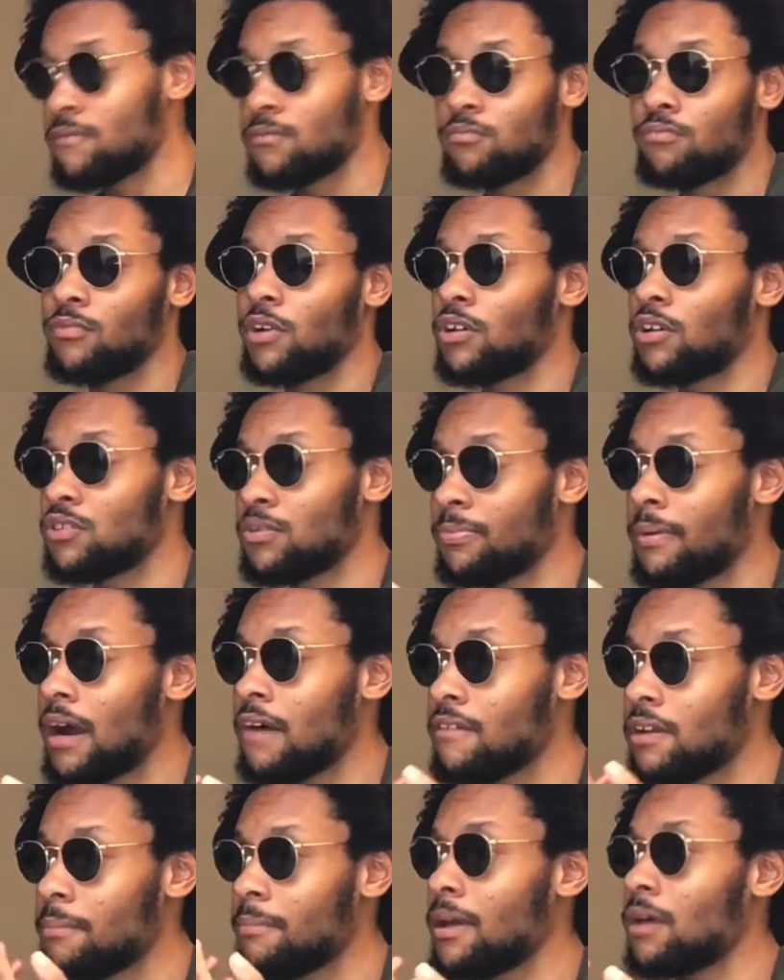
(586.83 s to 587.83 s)
well, you
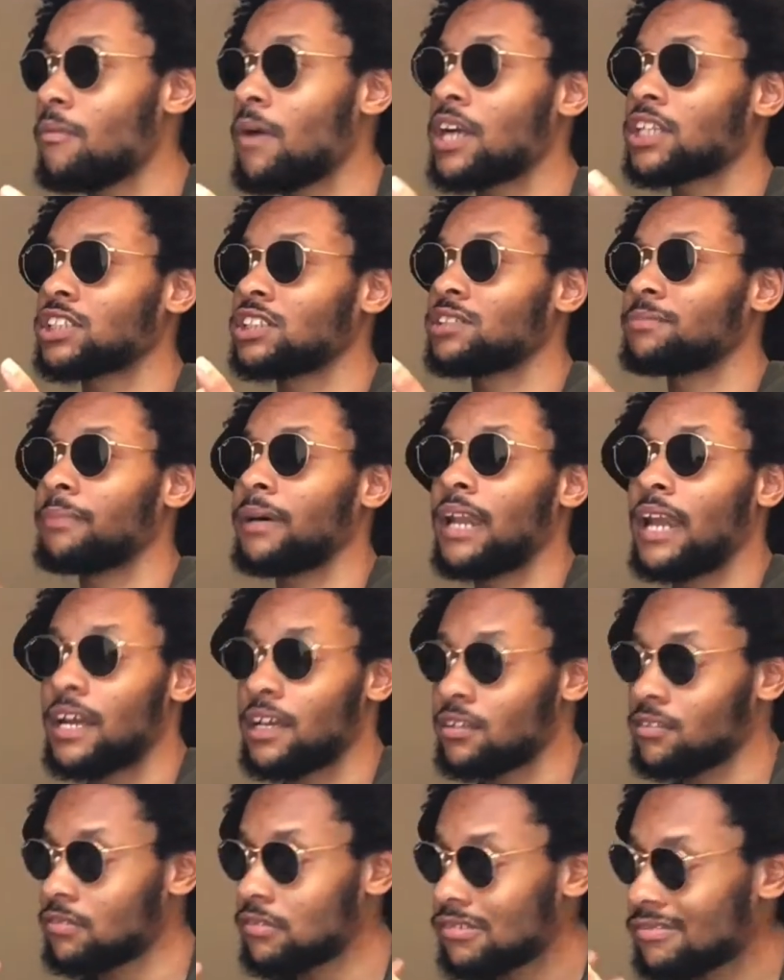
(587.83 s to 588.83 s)
probably been watching this, but
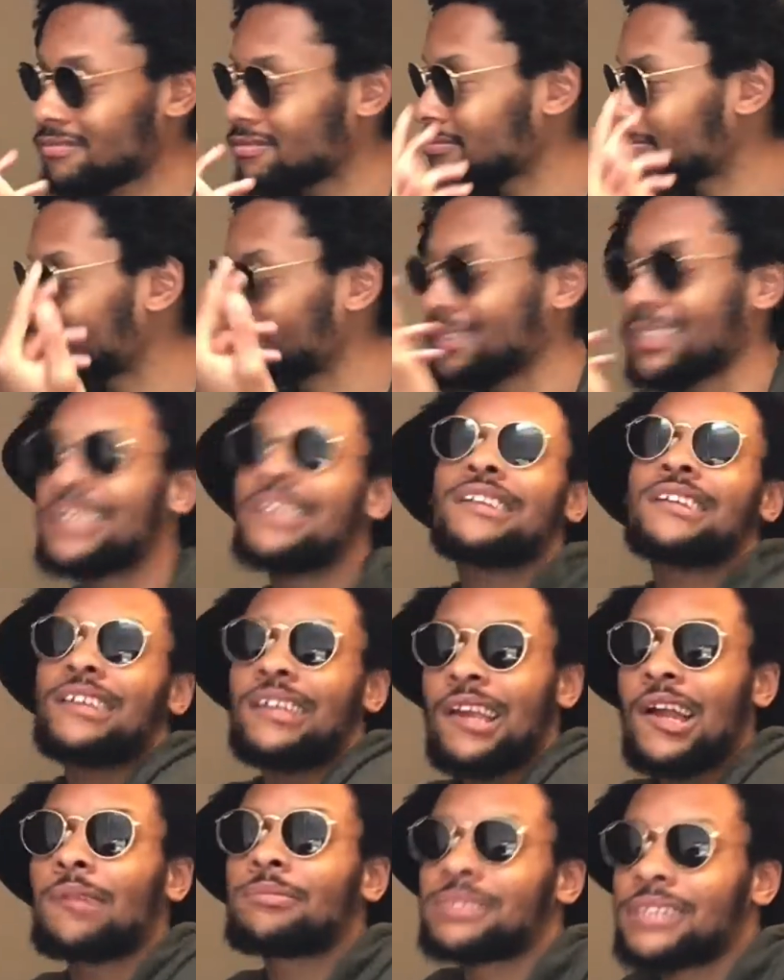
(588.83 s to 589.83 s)
like, you
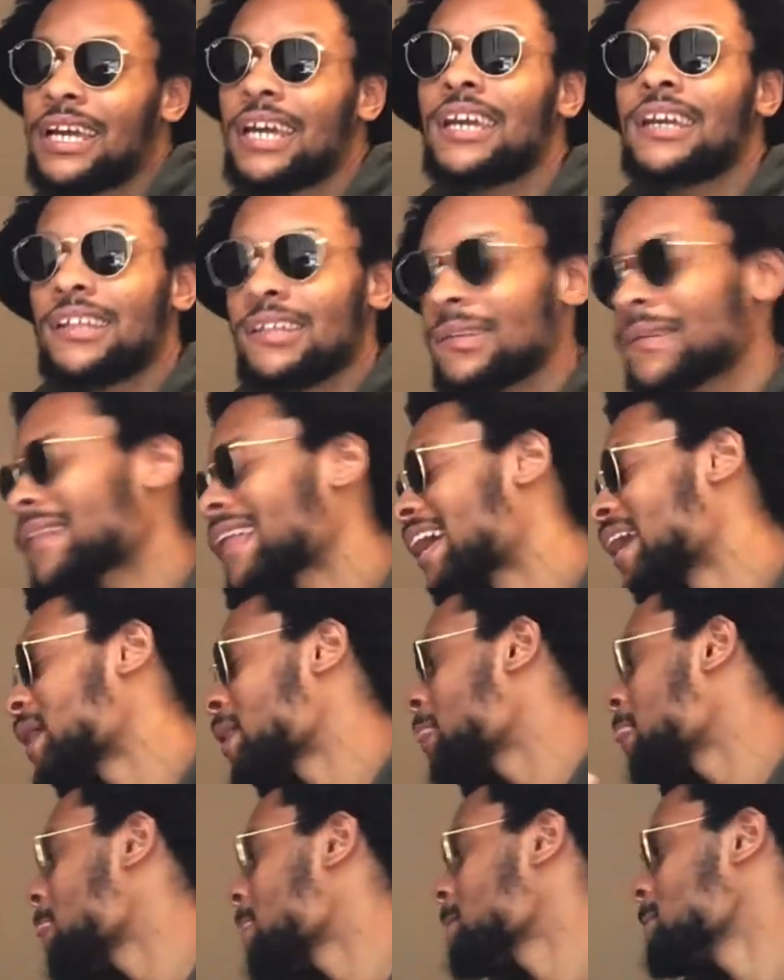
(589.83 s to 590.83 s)
know what I'm saying? Like,
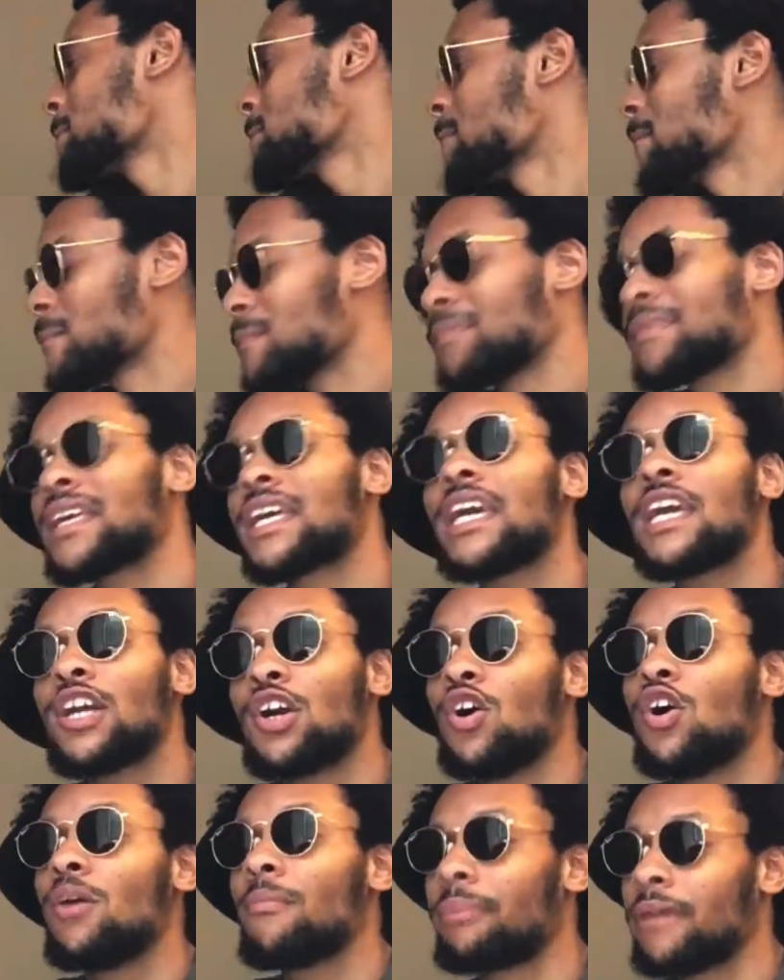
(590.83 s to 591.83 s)
keep
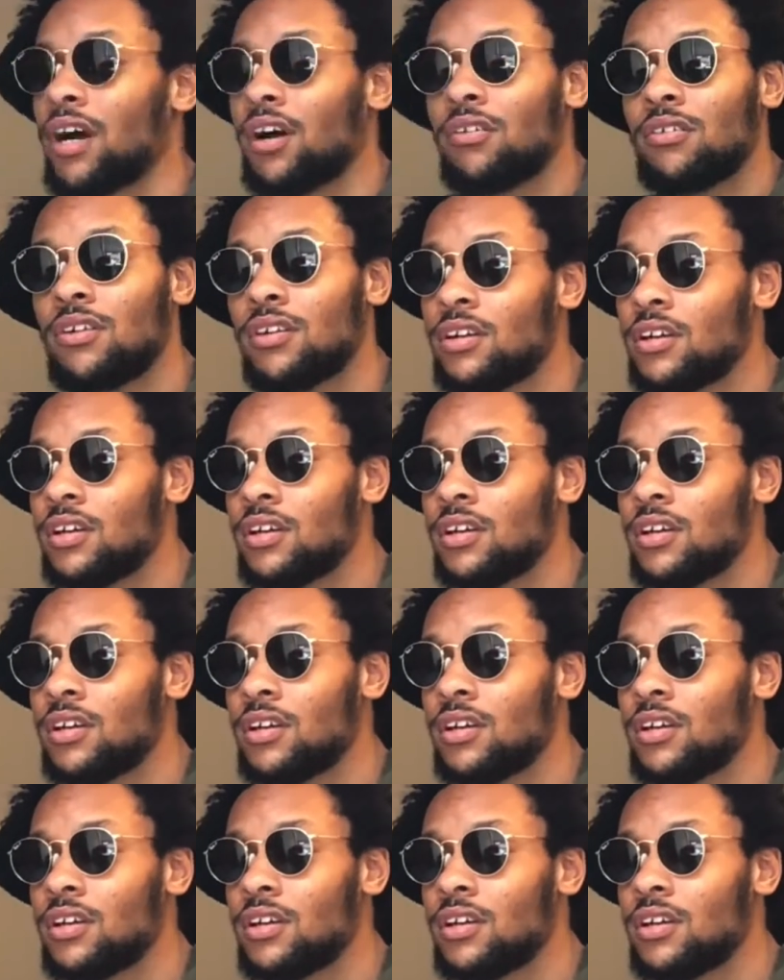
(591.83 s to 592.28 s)
going, bro.